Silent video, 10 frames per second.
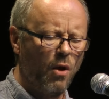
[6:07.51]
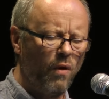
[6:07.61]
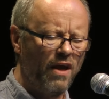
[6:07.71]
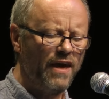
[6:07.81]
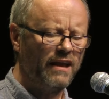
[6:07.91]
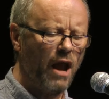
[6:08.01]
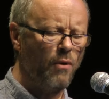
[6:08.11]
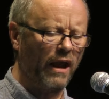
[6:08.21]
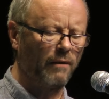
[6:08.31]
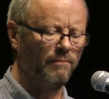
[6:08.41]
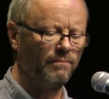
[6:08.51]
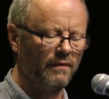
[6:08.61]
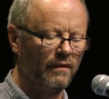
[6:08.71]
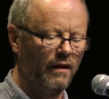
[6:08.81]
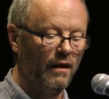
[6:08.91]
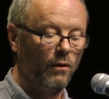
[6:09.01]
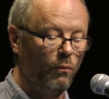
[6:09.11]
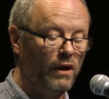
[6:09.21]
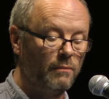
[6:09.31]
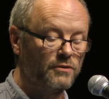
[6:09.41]
Where are they going?"
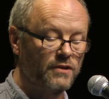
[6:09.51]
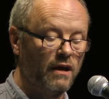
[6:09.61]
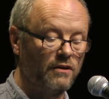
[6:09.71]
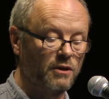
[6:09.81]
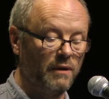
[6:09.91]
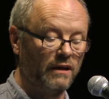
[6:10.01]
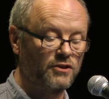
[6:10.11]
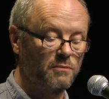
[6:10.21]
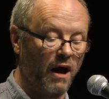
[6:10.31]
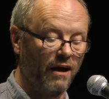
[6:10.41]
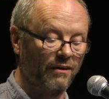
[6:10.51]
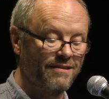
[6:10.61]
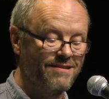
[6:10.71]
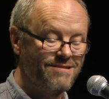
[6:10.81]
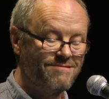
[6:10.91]
William turned to me and smiled.